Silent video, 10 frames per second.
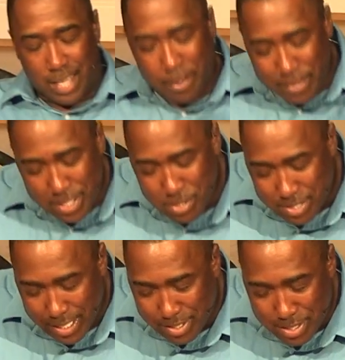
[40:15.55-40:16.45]
Even as you
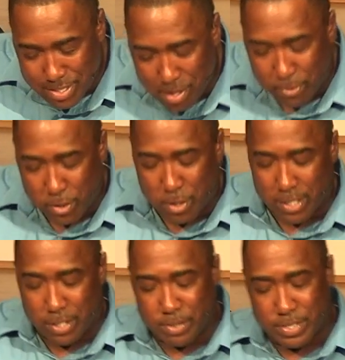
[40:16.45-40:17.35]
seek to discover your
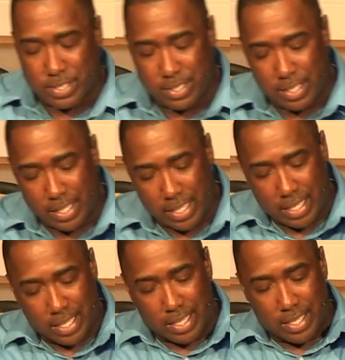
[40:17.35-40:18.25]
gifts,
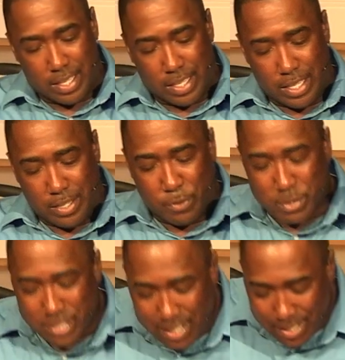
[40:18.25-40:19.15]
if you
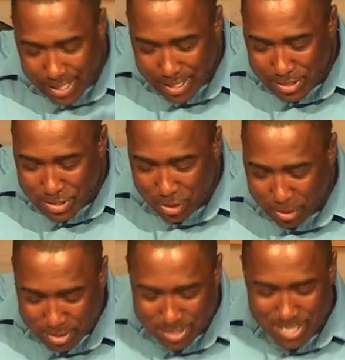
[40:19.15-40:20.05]
see a need in
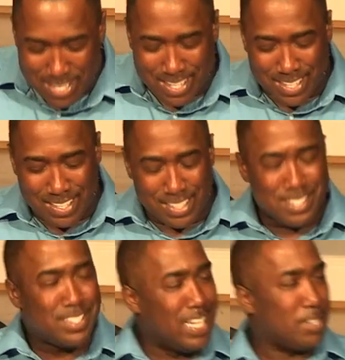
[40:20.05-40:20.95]
church,
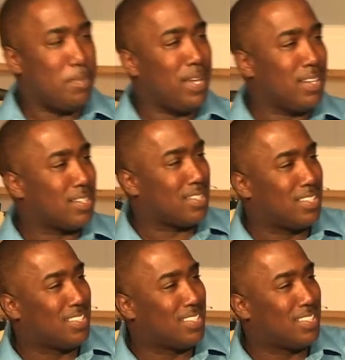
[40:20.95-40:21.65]
seek to meet it.